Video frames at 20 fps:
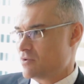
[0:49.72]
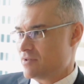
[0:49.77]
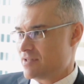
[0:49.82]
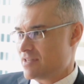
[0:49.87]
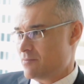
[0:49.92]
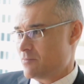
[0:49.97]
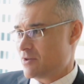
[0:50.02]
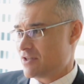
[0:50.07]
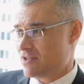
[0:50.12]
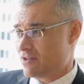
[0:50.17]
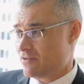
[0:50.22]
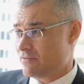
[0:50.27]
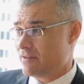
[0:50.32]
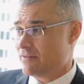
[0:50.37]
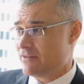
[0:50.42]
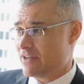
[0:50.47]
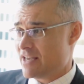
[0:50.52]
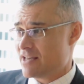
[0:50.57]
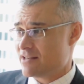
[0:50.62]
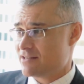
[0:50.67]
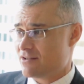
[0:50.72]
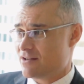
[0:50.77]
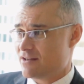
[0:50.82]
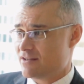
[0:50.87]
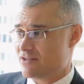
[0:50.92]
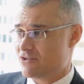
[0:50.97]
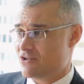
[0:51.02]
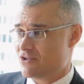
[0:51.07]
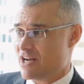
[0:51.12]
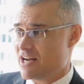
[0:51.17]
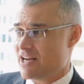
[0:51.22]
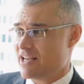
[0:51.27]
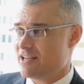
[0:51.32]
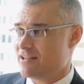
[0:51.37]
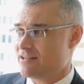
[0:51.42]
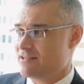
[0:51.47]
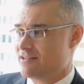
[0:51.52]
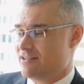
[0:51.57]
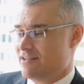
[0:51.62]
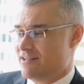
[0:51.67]
Couldn't see myself living outside
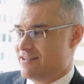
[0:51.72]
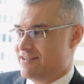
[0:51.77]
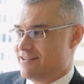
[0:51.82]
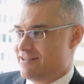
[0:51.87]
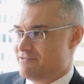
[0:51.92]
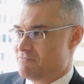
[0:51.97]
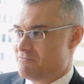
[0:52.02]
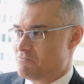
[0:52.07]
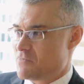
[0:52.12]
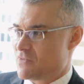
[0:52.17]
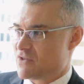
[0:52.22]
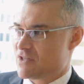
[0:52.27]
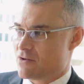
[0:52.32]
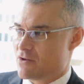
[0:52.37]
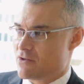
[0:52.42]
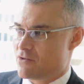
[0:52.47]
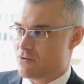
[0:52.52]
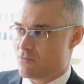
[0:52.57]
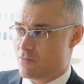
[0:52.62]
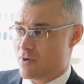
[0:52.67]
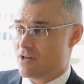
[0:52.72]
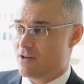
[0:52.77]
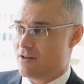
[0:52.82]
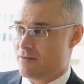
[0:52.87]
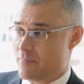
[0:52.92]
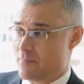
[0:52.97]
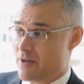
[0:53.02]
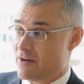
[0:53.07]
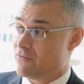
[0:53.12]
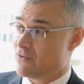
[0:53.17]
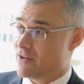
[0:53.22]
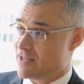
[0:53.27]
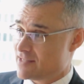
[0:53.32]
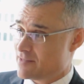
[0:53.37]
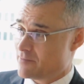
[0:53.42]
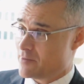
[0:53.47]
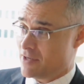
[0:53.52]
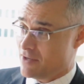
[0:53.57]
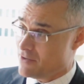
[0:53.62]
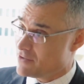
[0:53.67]
Australia. So I thought, well, I better
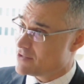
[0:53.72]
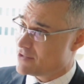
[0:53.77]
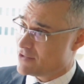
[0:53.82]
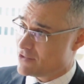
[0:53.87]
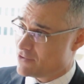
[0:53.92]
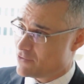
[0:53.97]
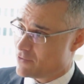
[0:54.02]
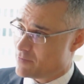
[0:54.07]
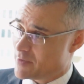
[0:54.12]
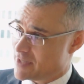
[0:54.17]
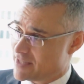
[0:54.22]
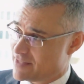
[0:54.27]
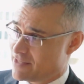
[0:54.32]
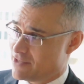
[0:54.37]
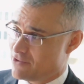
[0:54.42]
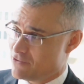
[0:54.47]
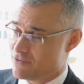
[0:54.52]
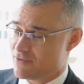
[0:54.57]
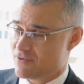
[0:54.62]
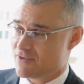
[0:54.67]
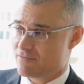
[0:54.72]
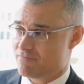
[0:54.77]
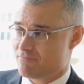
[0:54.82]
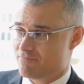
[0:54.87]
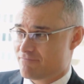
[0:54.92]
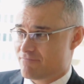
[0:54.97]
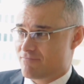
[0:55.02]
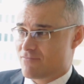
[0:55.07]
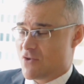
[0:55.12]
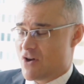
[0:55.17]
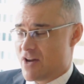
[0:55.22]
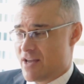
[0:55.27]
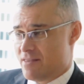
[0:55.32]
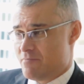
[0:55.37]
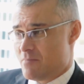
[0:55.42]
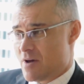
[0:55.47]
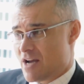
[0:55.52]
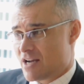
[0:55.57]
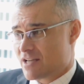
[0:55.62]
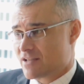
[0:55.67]
find something else to do with my skills. I
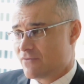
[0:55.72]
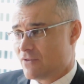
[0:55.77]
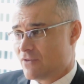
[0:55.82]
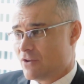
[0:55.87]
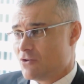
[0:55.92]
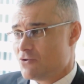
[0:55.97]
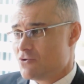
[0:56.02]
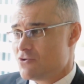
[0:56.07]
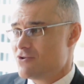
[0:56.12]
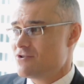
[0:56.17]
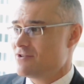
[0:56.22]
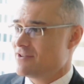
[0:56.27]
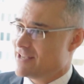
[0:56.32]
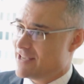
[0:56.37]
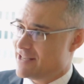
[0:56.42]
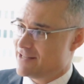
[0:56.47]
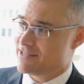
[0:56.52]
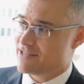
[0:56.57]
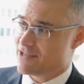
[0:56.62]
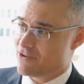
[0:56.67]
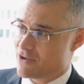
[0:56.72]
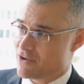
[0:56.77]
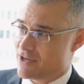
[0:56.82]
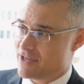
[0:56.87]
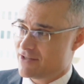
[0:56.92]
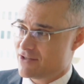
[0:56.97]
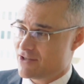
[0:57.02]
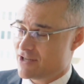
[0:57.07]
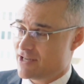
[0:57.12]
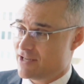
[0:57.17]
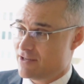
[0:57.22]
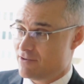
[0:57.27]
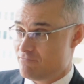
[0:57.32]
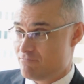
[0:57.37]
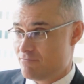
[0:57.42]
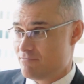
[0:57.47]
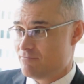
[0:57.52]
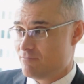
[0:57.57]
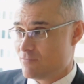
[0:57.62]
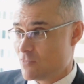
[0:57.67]
had the marks for law, and so I
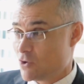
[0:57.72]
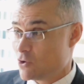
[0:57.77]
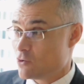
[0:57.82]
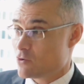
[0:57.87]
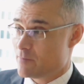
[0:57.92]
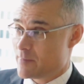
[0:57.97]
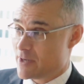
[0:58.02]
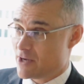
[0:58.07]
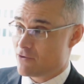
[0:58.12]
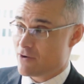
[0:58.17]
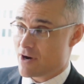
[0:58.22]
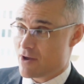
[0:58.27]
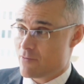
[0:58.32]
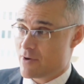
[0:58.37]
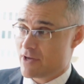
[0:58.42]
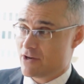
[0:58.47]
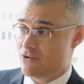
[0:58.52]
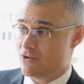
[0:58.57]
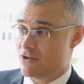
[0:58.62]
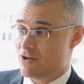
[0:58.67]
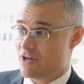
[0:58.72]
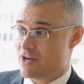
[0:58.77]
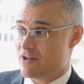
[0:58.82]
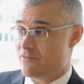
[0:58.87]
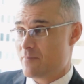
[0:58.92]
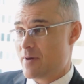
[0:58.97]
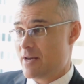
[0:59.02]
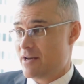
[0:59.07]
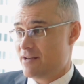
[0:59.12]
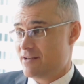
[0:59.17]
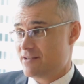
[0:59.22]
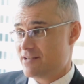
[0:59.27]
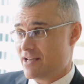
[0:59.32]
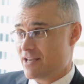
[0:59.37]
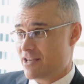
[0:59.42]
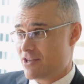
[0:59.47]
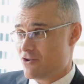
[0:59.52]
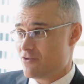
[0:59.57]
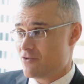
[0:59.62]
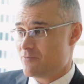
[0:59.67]
decided law would be a great way to earn enough money to
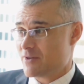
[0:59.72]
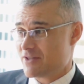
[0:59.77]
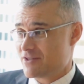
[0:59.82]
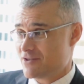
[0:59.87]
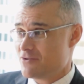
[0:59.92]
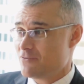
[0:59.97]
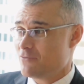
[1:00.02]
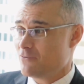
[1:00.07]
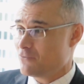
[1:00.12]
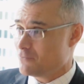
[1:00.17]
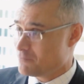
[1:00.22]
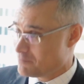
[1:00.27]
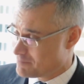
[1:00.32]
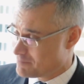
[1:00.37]
take care of myself.